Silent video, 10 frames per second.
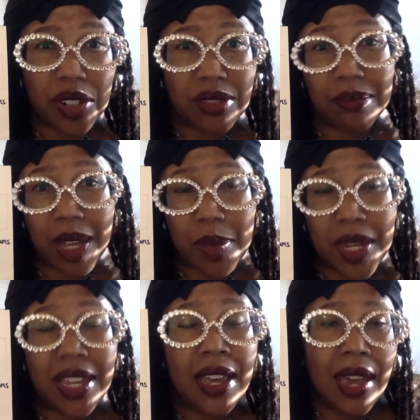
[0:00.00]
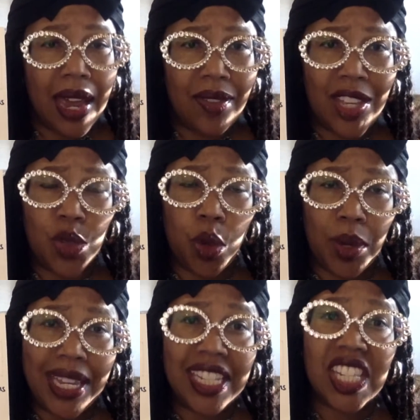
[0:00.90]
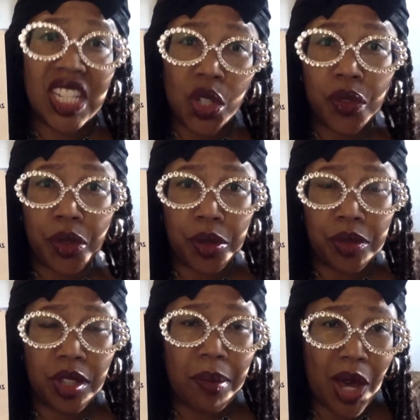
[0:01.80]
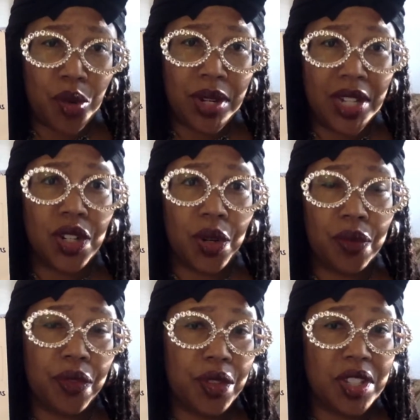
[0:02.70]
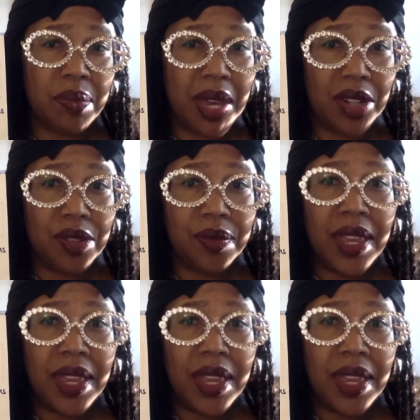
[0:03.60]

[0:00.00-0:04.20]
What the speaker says: maybe, and that's where we get silver, the modern day term for this metal.